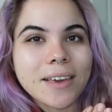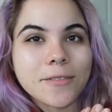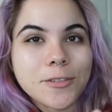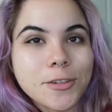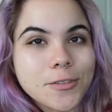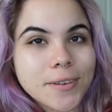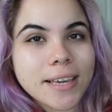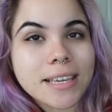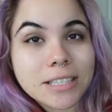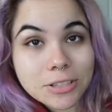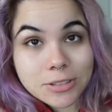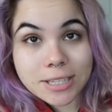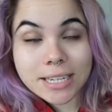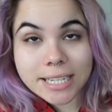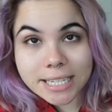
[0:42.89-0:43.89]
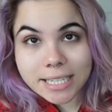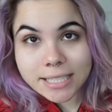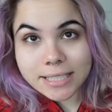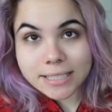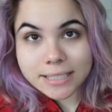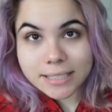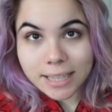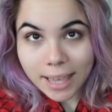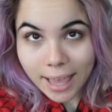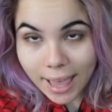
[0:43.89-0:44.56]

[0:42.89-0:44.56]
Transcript: full face using NYX,